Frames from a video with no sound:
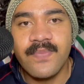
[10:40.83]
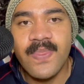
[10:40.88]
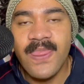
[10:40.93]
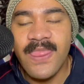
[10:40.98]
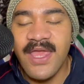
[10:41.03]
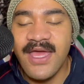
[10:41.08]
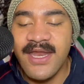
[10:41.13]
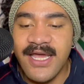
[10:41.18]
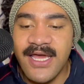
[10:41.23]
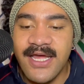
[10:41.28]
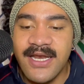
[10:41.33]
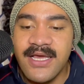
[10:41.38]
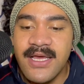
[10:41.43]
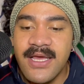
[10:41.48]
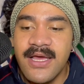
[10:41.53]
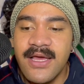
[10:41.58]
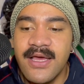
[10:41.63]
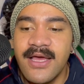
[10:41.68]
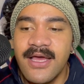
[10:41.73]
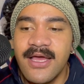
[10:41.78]
And again,
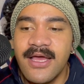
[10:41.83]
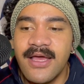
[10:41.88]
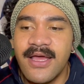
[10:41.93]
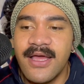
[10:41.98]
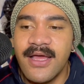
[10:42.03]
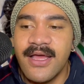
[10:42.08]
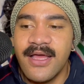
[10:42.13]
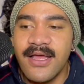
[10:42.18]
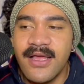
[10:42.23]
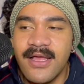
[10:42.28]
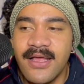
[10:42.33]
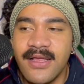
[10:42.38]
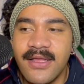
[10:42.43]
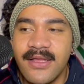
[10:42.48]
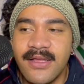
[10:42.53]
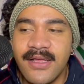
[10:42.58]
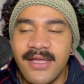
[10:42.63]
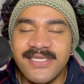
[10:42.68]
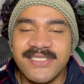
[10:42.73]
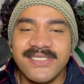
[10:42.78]

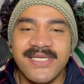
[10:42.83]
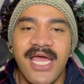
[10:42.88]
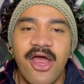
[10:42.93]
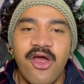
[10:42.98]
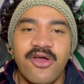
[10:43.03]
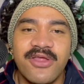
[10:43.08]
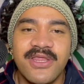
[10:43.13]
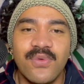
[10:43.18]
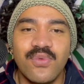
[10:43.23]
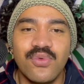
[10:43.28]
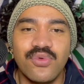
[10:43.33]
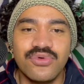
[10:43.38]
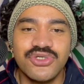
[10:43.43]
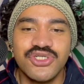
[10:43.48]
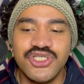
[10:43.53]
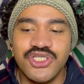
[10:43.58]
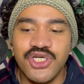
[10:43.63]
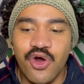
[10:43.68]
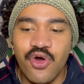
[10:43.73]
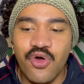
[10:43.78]
his character will
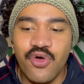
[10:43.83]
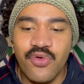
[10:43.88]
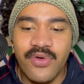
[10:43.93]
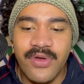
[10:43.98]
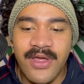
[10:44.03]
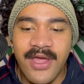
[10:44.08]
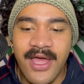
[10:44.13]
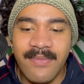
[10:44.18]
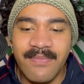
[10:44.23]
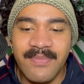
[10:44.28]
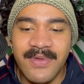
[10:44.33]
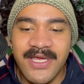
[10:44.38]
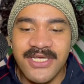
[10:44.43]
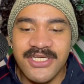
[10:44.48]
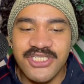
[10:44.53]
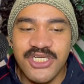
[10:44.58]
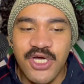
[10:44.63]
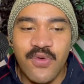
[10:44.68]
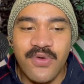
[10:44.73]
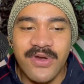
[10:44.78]
show and be
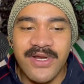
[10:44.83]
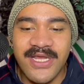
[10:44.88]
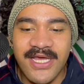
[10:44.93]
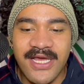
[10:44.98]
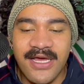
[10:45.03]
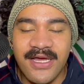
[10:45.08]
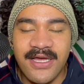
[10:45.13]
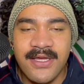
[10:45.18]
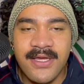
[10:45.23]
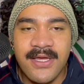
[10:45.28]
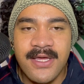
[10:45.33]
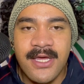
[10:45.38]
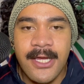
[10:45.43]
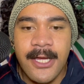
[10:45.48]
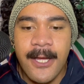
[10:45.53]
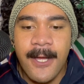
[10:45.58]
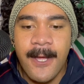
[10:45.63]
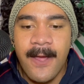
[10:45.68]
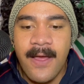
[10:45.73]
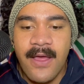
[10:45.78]
shown here.
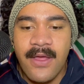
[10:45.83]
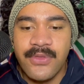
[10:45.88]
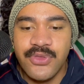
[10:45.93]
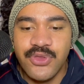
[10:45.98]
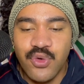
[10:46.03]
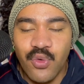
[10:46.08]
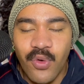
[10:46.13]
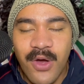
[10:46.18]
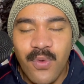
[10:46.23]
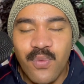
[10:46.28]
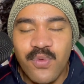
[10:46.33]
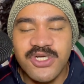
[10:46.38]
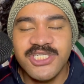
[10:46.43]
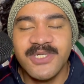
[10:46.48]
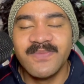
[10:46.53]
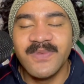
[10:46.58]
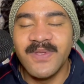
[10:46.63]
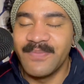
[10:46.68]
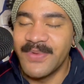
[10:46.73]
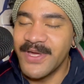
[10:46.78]
Do I wish
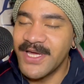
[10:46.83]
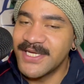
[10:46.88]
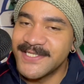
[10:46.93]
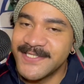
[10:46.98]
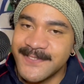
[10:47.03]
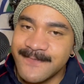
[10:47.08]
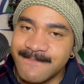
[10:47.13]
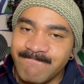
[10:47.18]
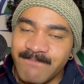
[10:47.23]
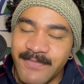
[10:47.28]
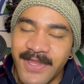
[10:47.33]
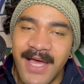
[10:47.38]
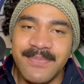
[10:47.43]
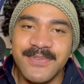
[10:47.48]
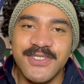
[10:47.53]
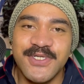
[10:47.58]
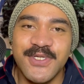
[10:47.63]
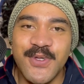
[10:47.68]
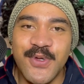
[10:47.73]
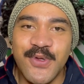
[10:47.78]
him the best?
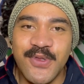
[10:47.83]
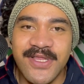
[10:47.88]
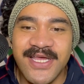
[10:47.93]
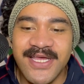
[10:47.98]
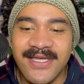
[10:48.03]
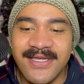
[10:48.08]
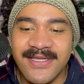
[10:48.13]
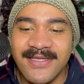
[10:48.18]
Absolutely.